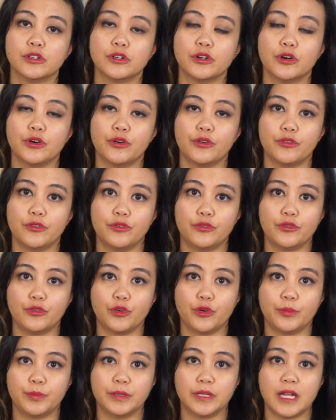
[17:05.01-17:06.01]
of
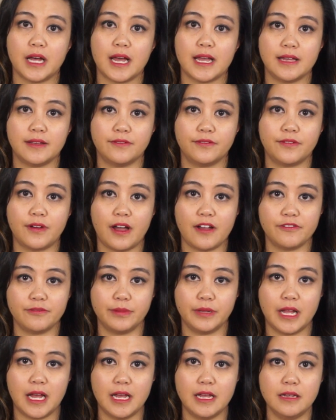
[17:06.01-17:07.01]
4-ply and
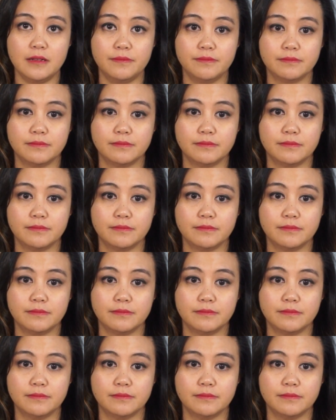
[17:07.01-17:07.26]
5-ply,